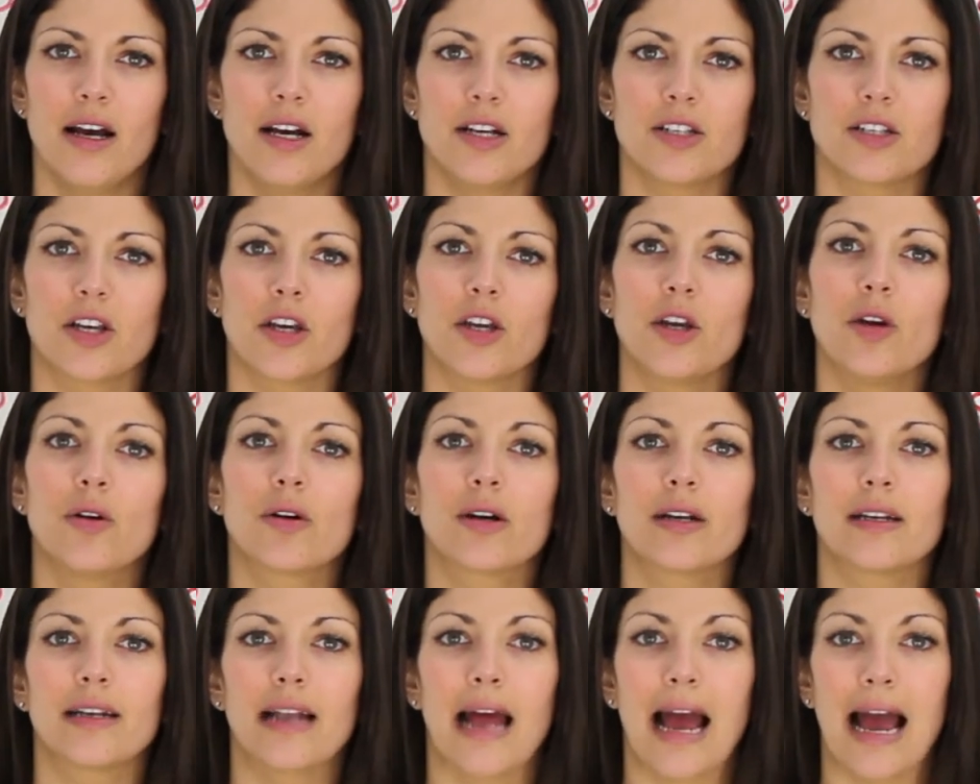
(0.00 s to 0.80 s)
So you
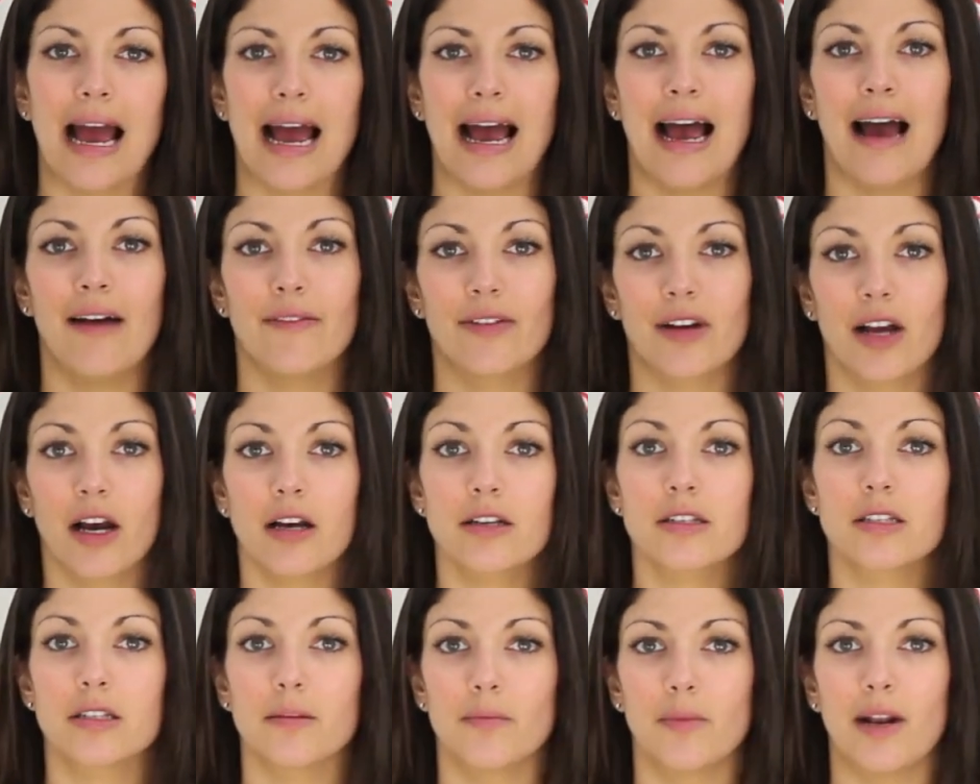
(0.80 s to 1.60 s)
can have a
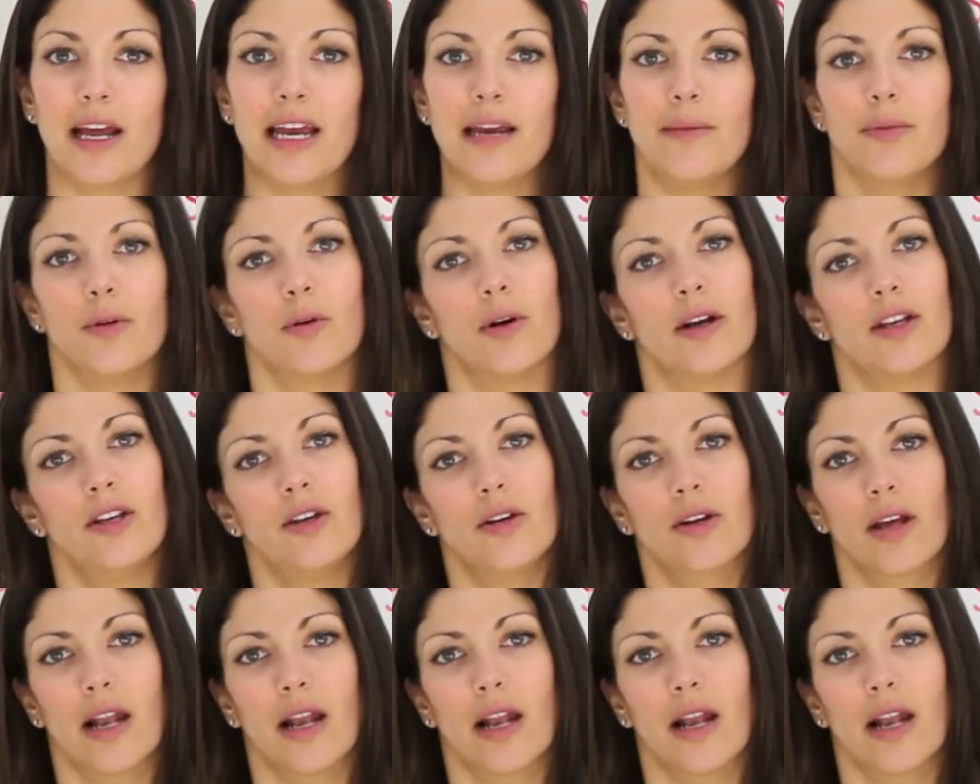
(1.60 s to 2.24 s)
custom label and you